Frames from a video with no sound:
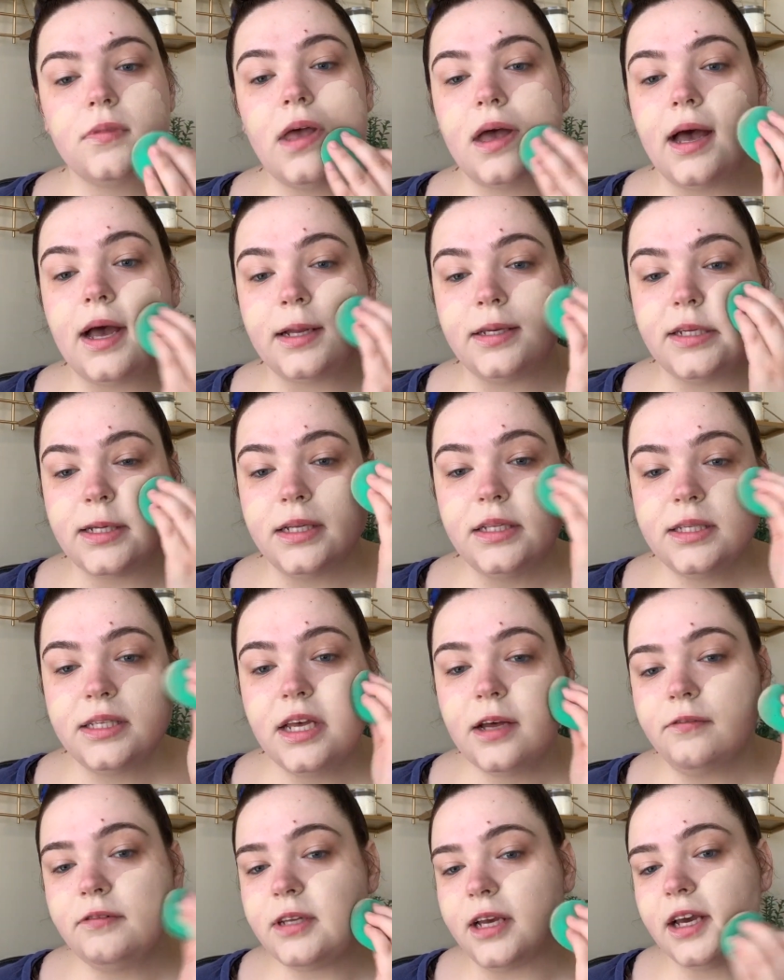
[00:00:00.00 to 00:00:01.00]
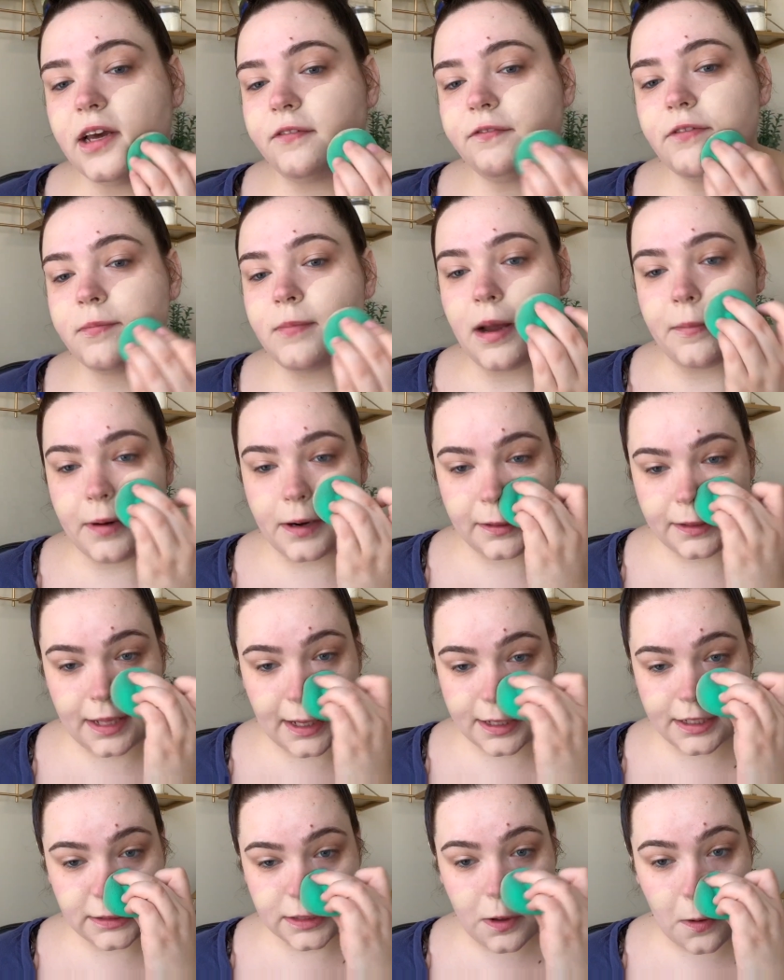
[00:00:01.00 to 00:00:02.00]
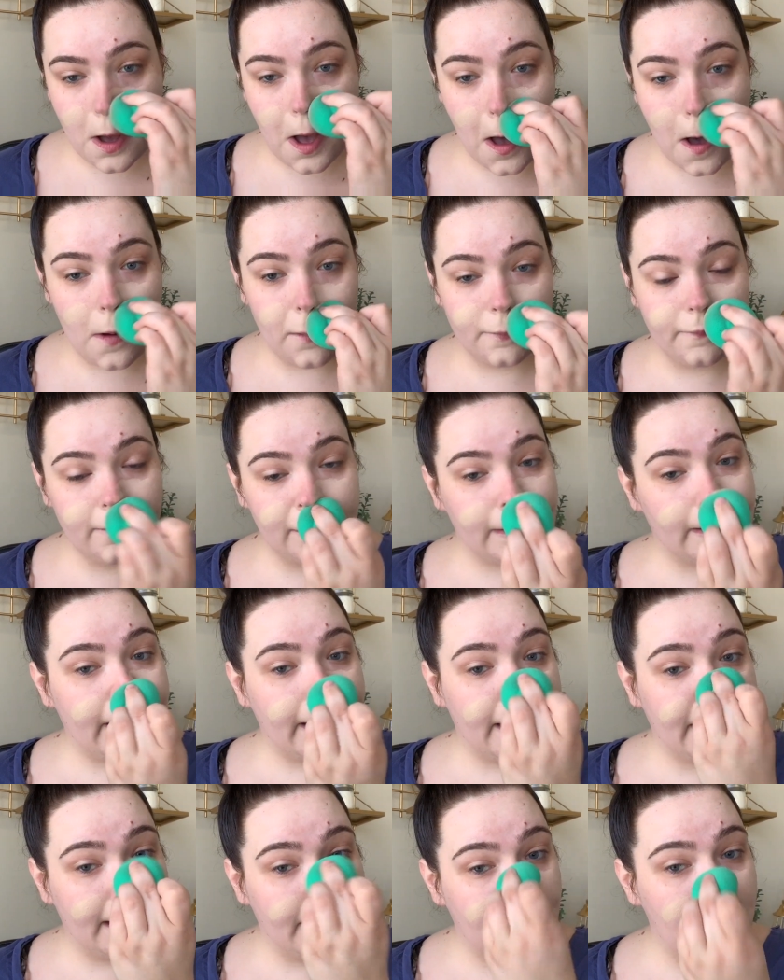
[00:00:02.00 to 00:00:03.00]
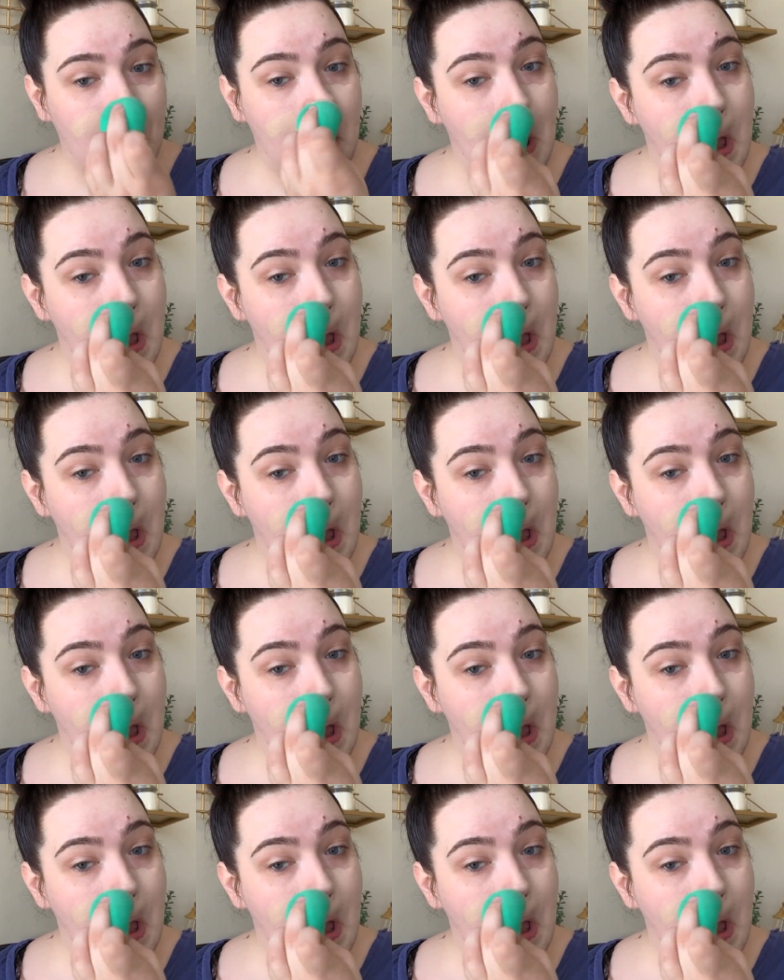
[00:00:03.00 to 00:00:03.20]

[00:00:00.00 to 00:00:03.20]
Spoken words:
I did self tan for my birthday, so hopefully